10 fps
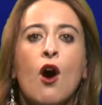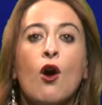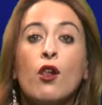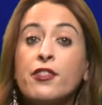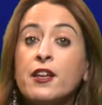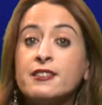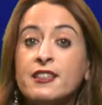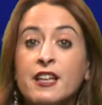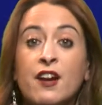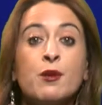All things
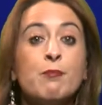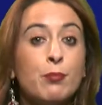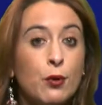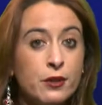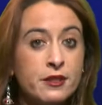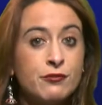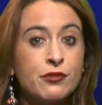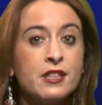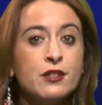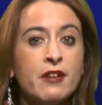that are important
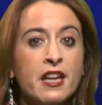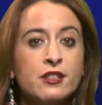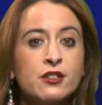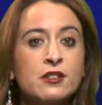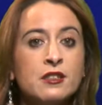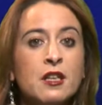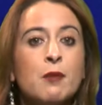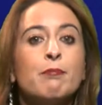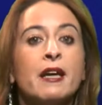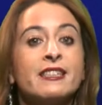for innovation,
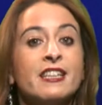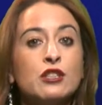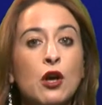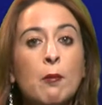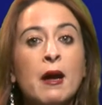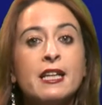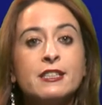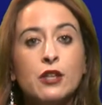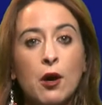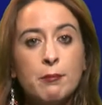but that normally
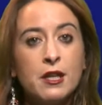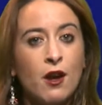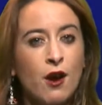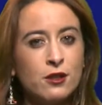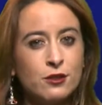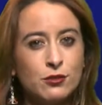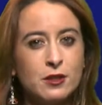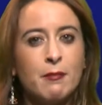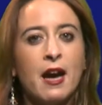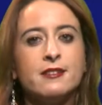don't belong to
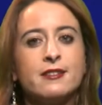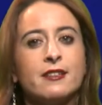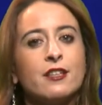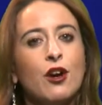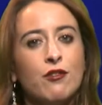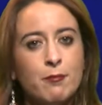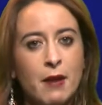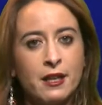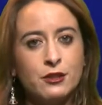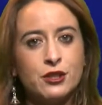the mindset of a
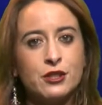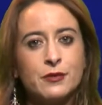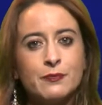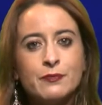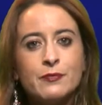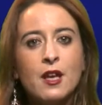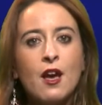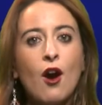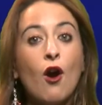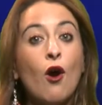manager.
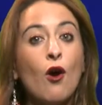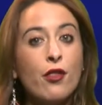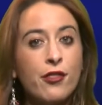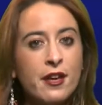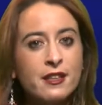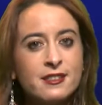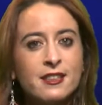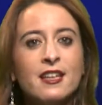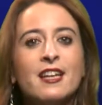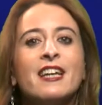All
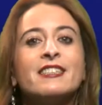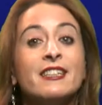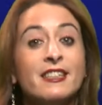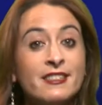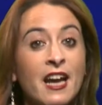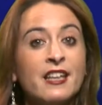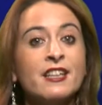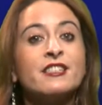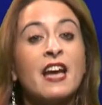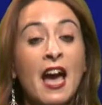things that
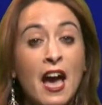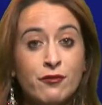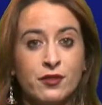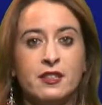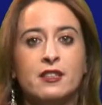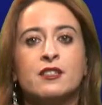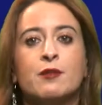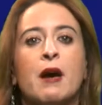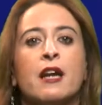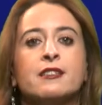designers have in
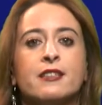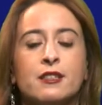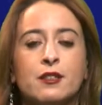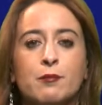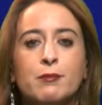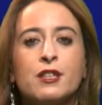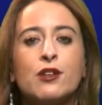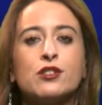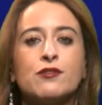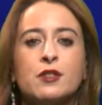their mindset
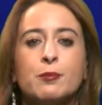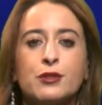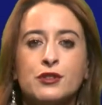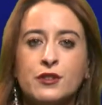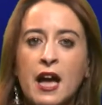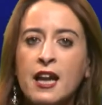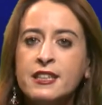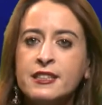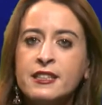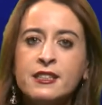because of their
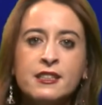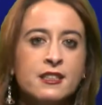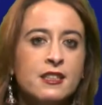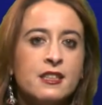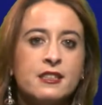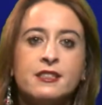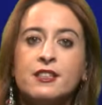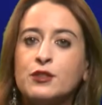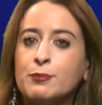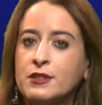personality,
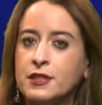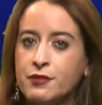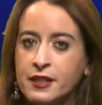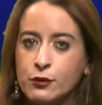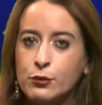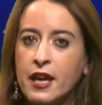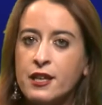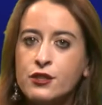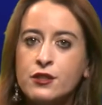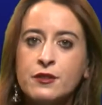their specific
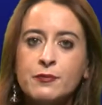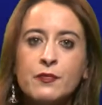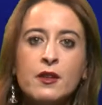education,